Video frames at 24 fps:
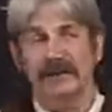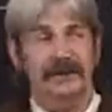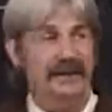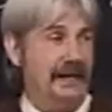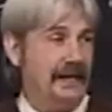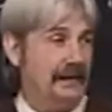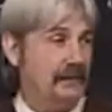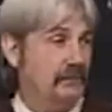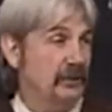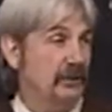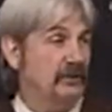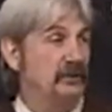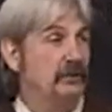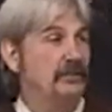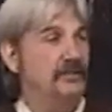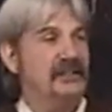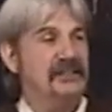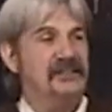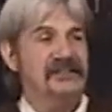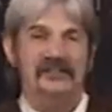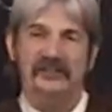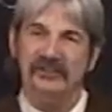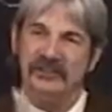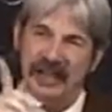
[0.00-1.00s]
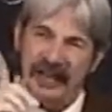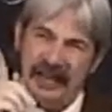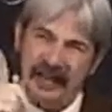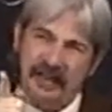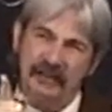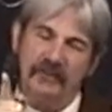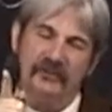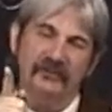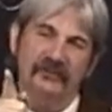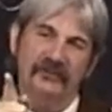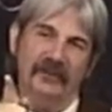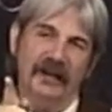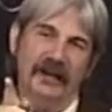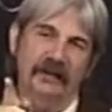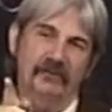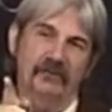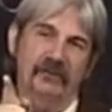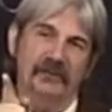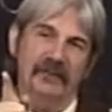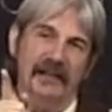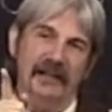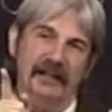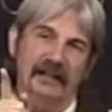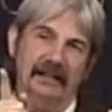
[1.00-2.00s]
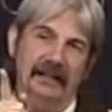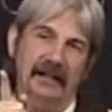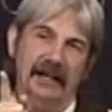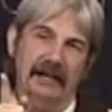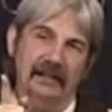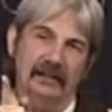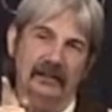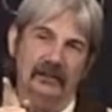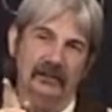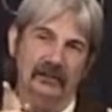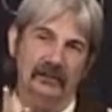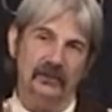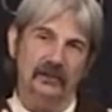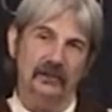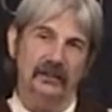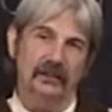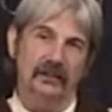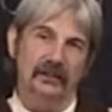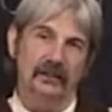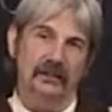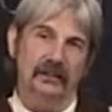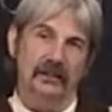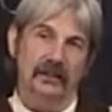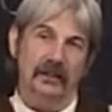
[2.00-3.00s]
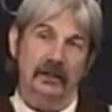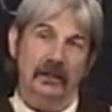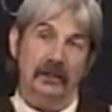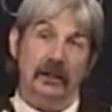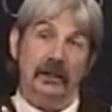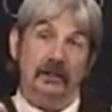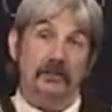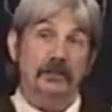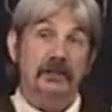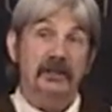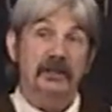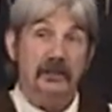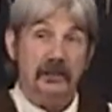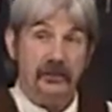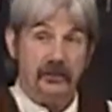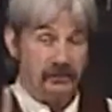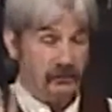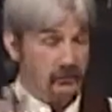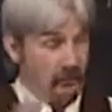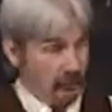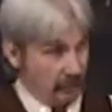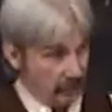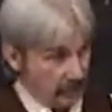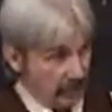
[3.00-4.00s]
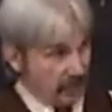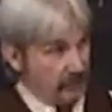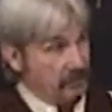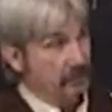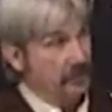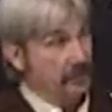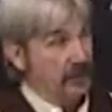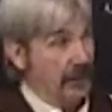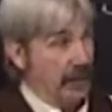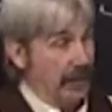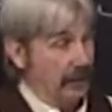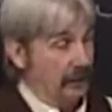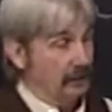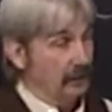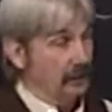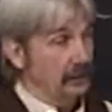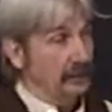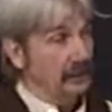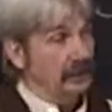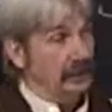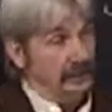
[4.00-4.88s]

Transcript: only that, but to be satisfied with that kind of glory. Because remember now,